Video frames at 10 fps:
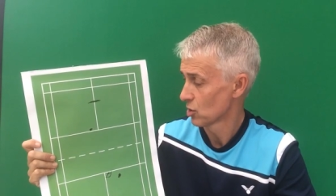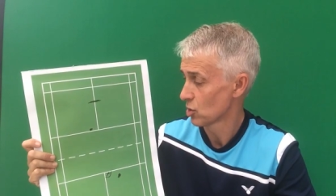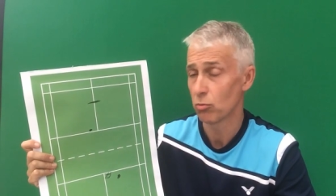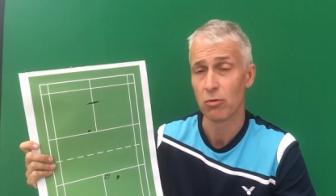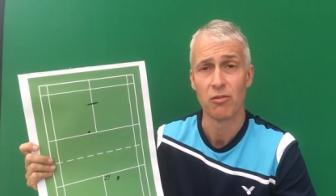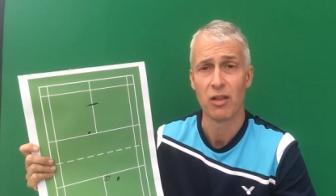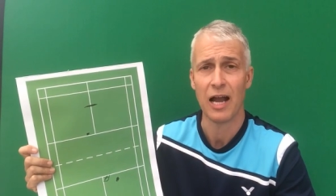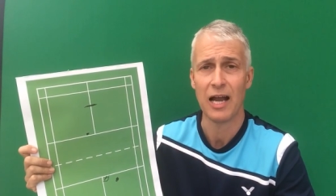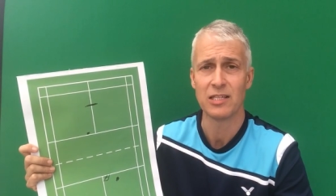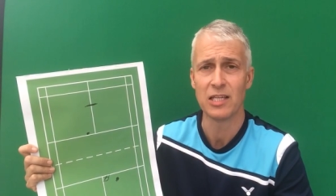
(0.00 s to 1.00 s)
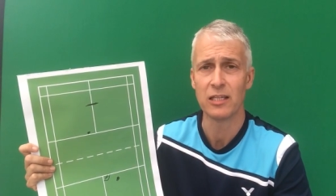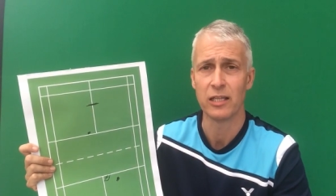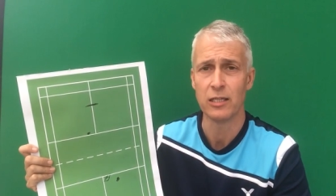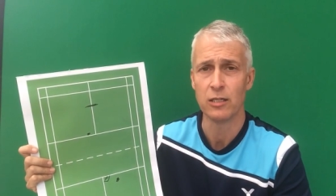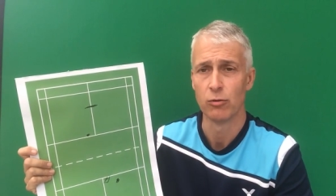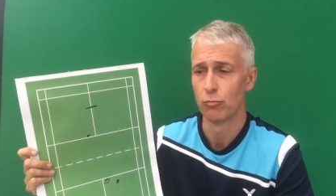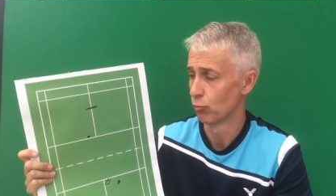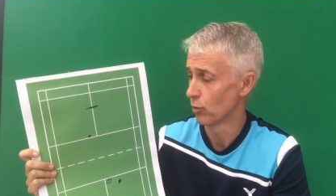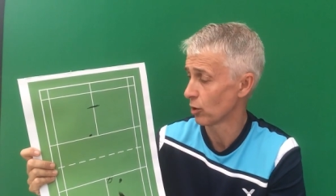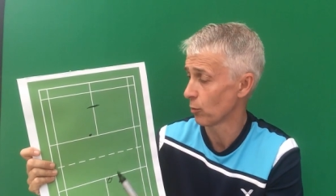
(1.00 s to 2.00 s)
So ideally,
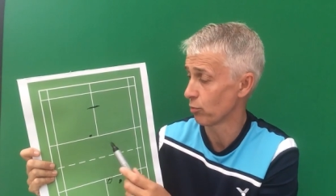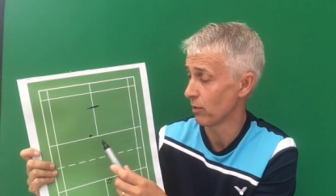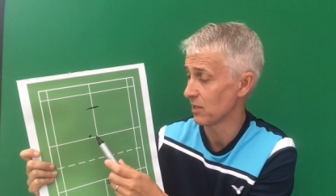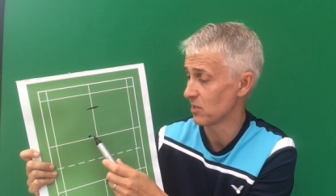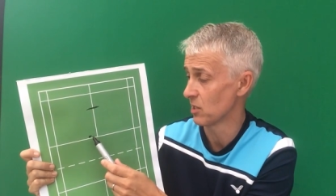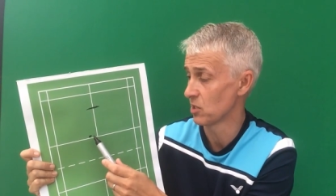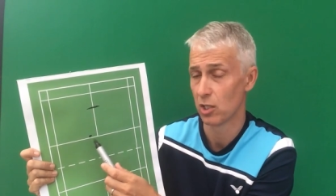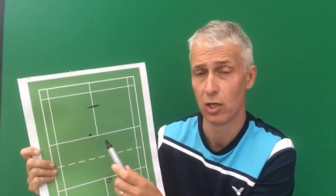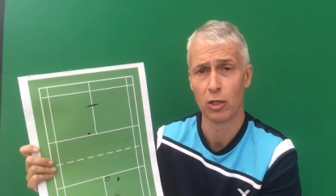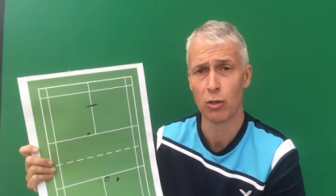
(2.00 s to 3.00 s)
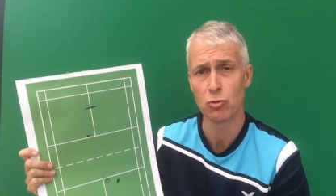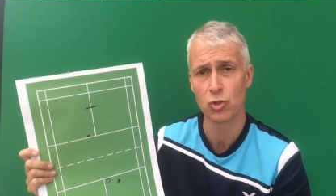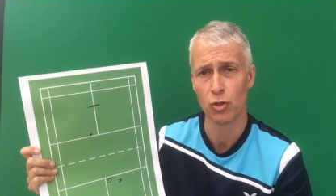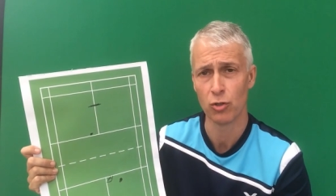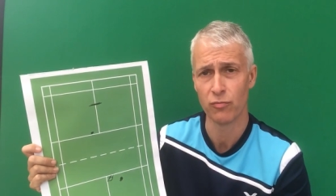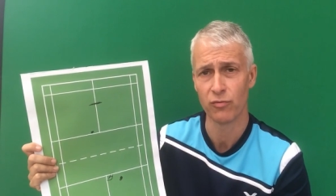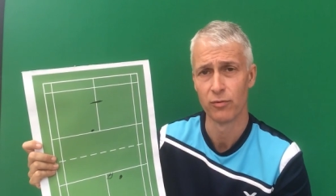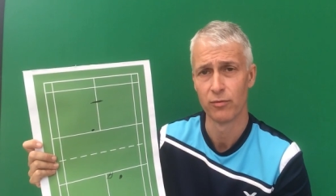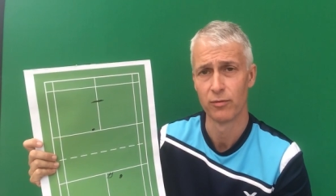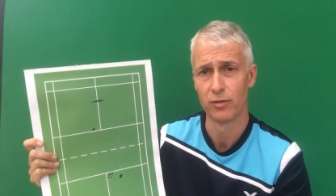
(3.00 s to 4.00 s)
we've got to practice a low serve
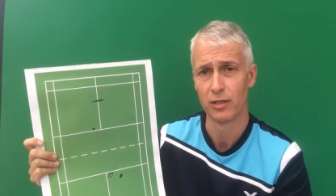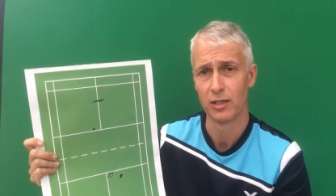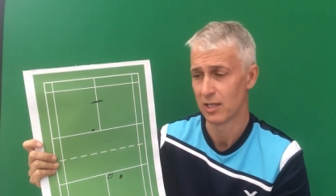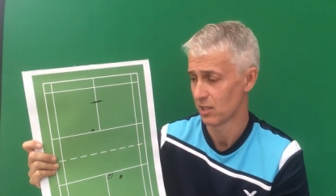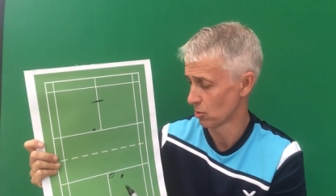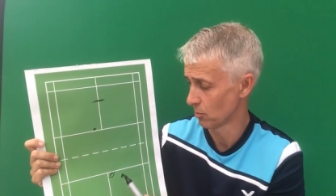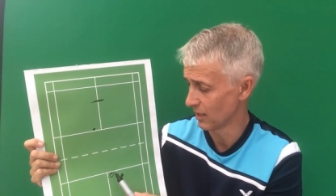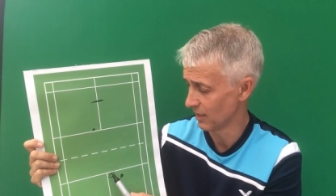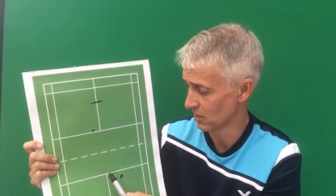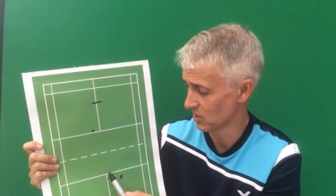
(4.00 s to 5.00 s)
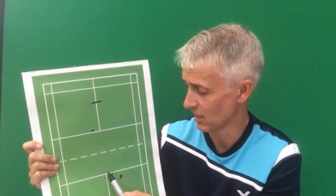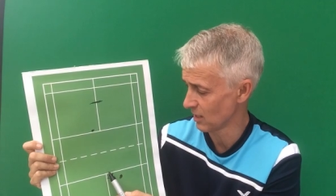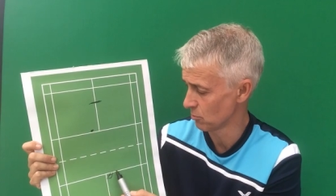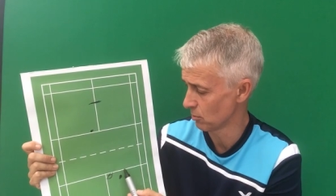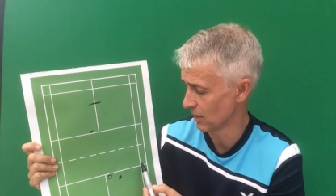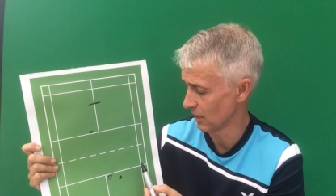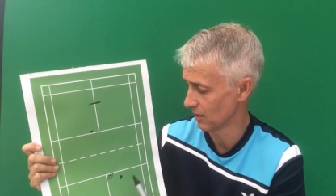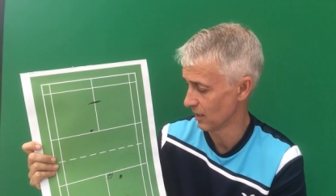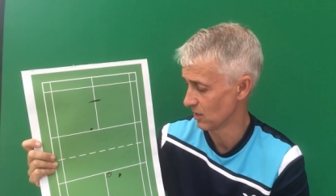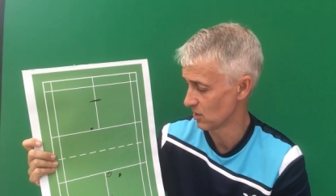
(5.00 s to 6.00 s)
so we get it as tight as we
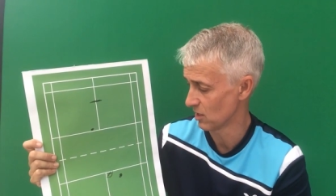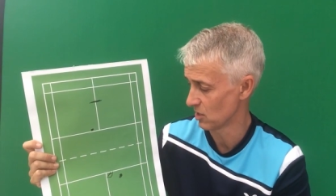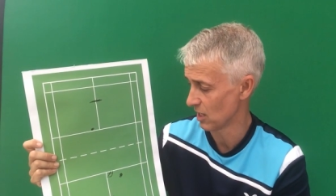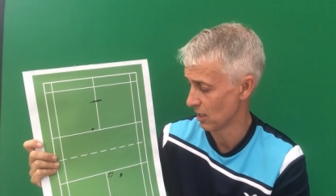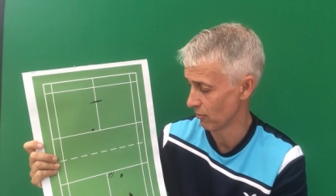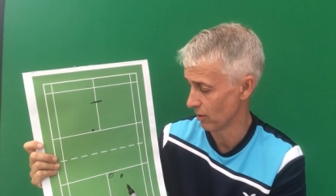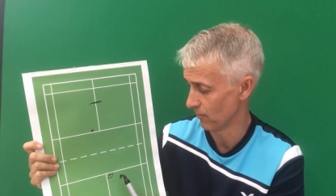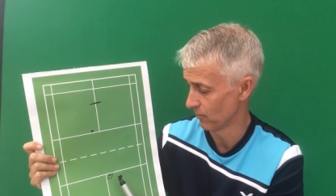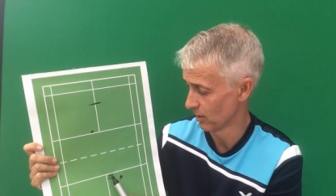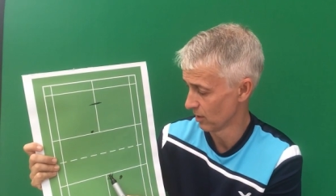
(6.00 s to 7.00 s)
can into this area.